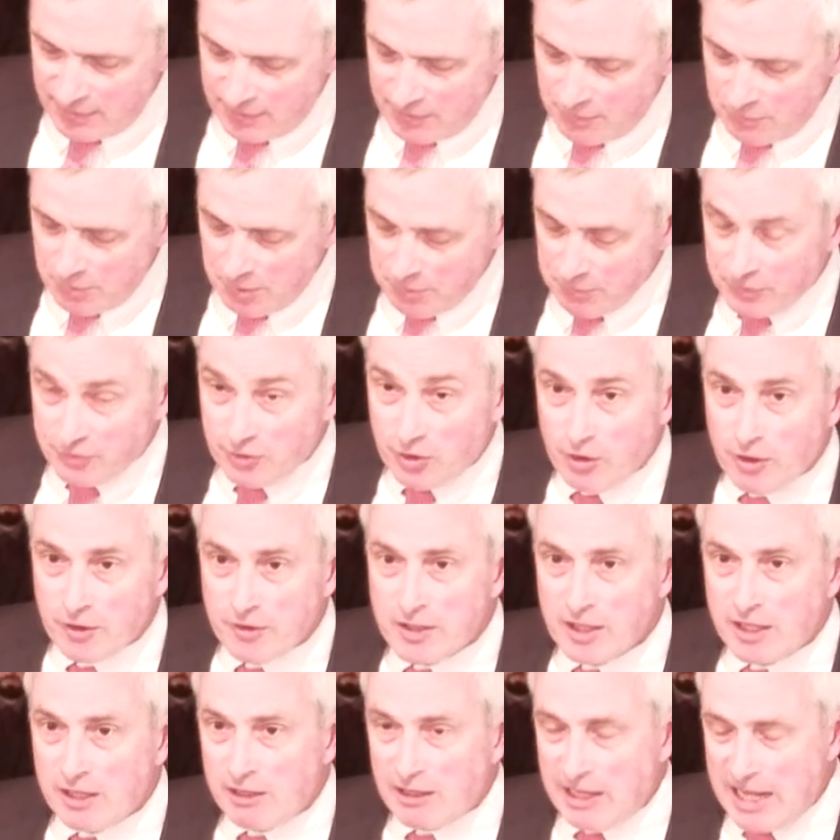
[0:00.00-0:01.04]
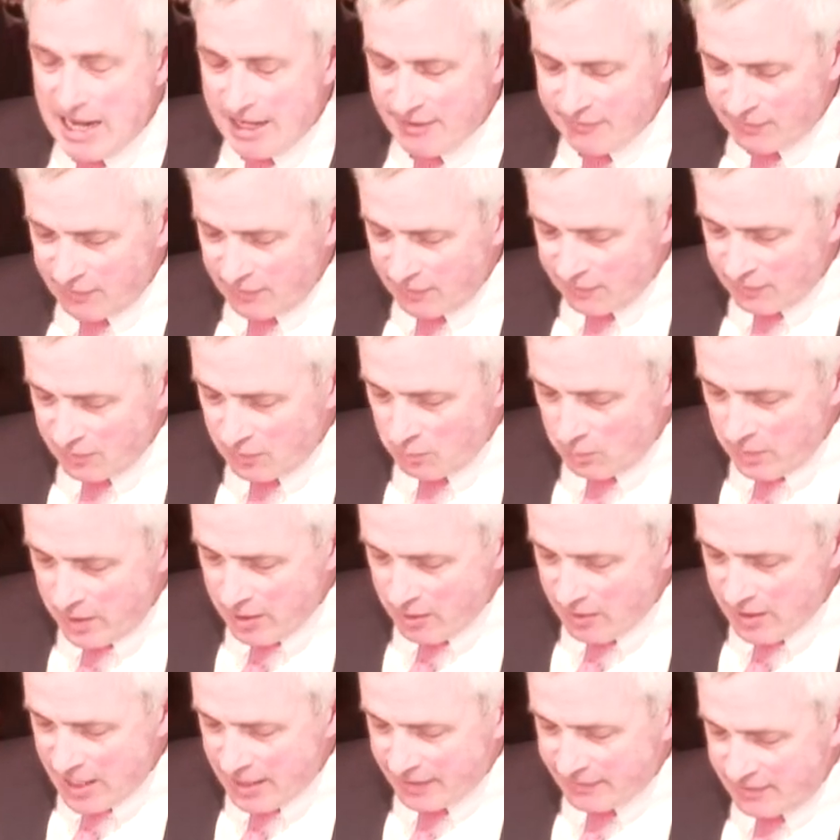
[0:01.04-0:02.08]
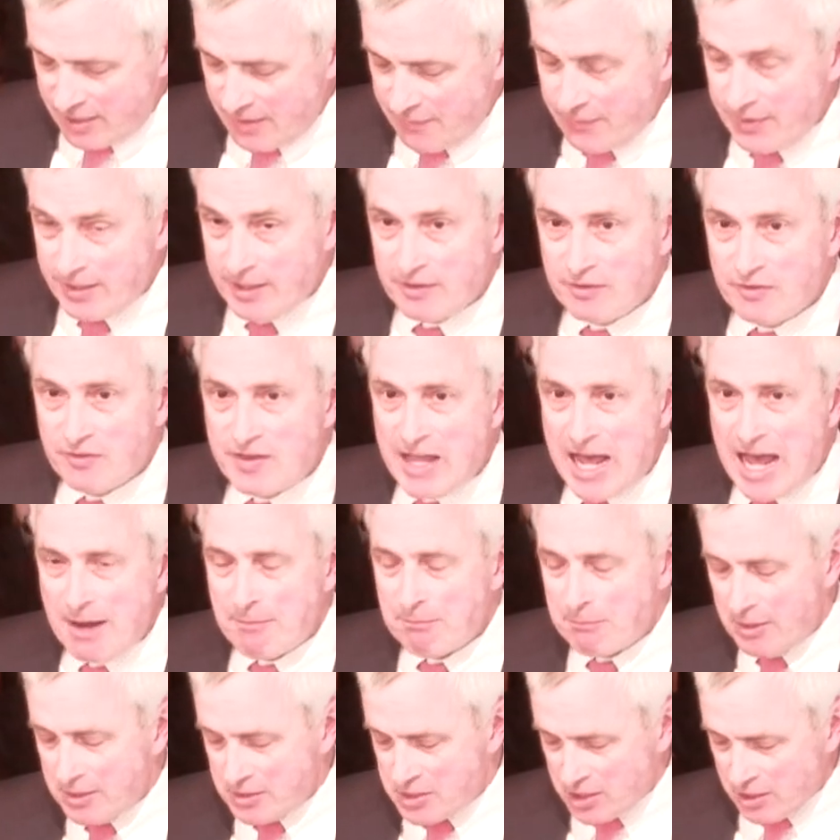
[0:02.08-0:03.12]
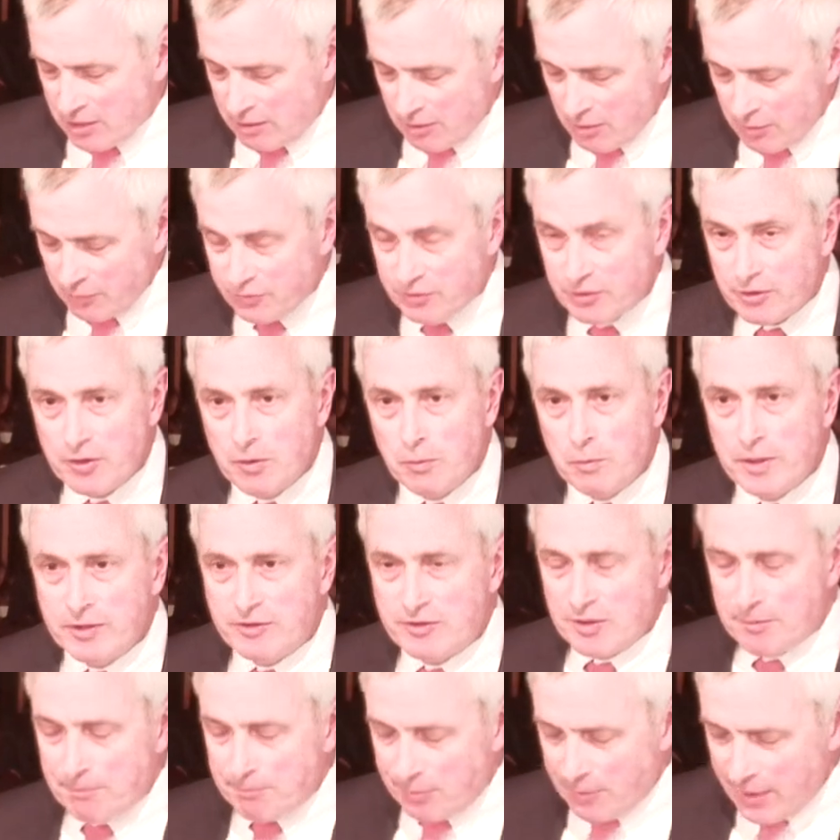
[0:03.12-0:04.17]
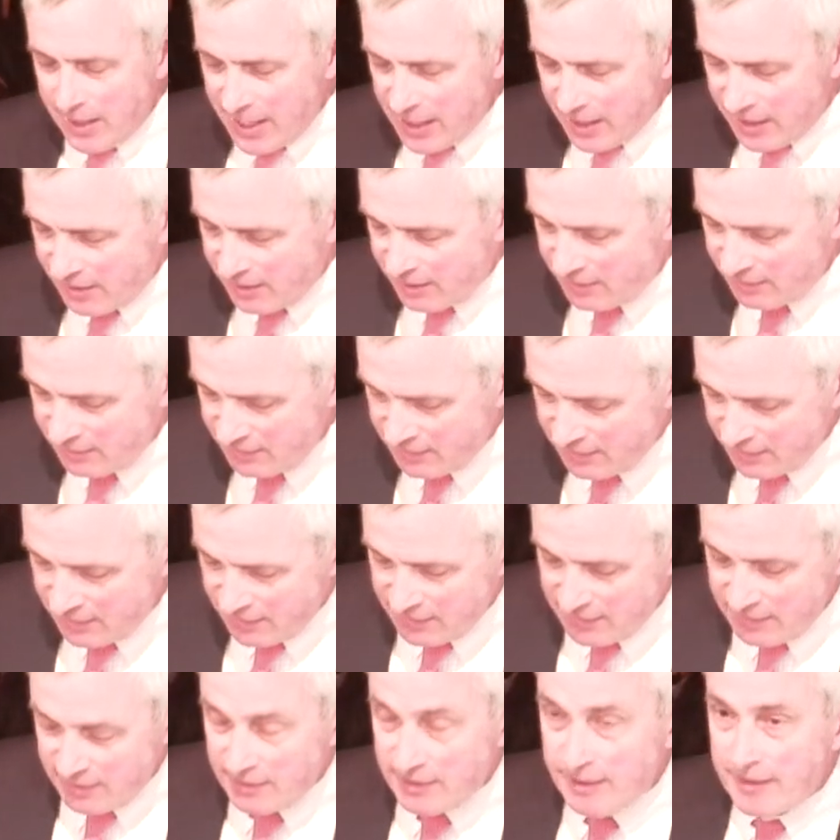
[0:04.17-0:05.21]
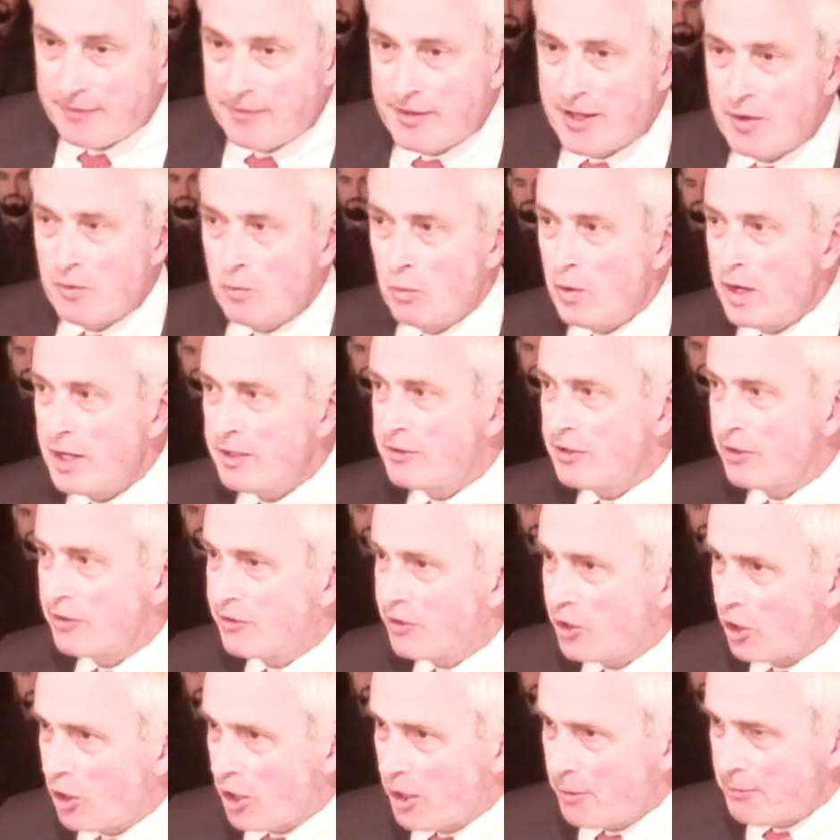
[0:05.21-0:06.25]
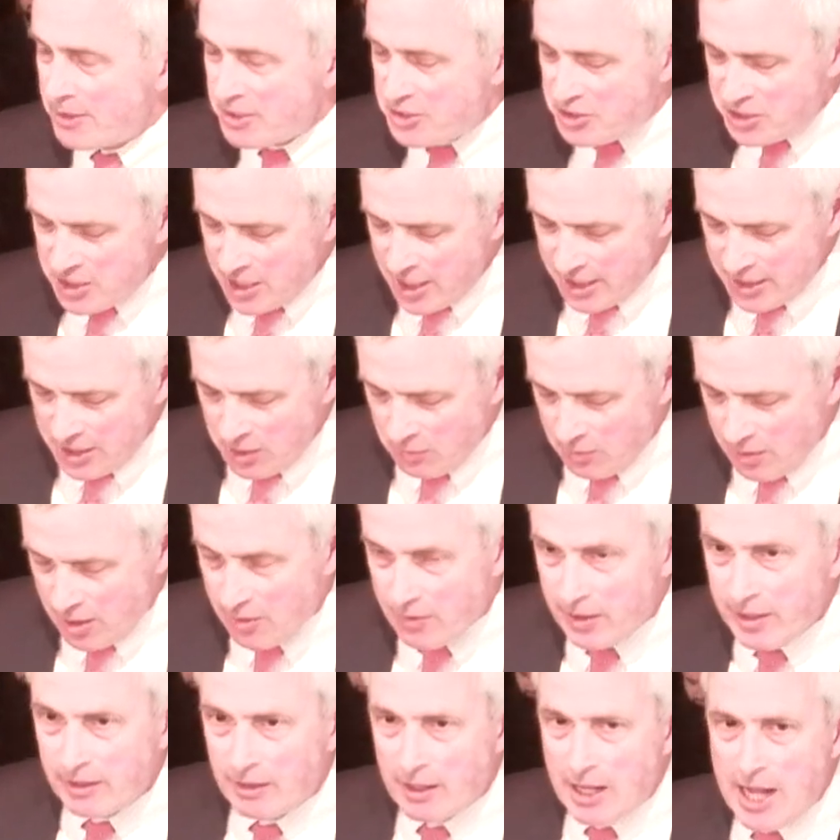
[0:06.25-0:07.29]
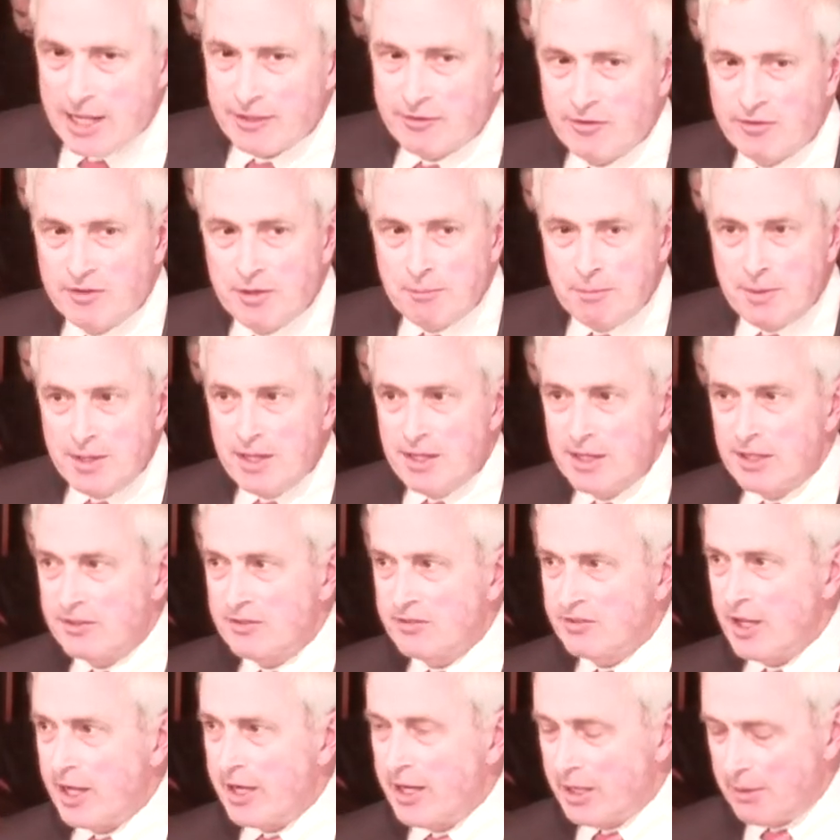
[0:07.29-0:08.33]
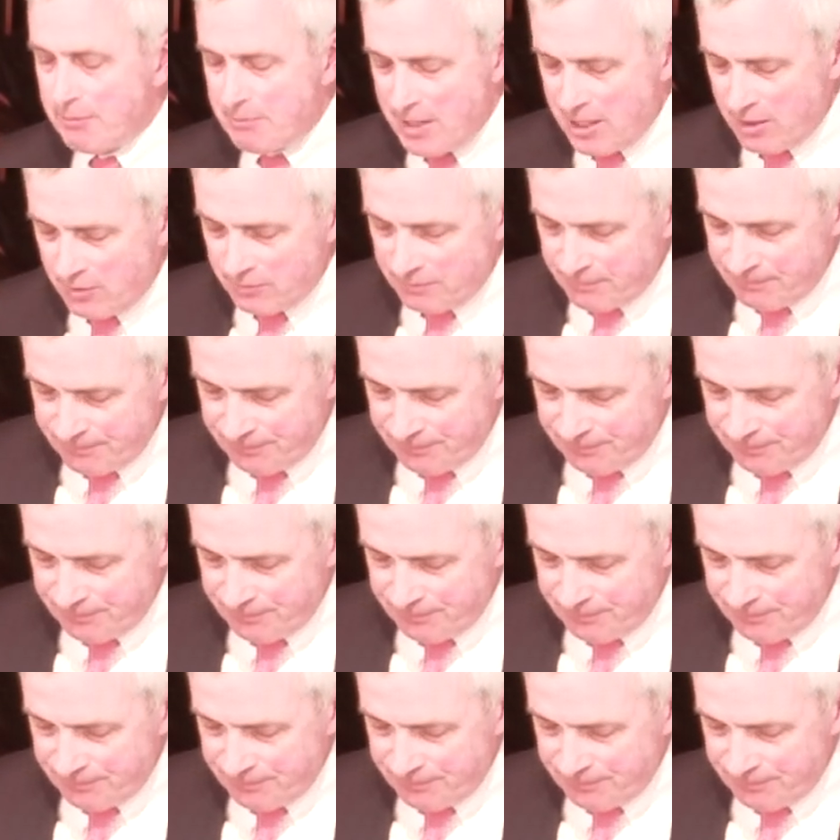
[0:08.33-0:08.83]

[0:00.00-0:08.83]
We return to classes and winter activities that much closer to winter break, and then winter term in January, lots to be excited about.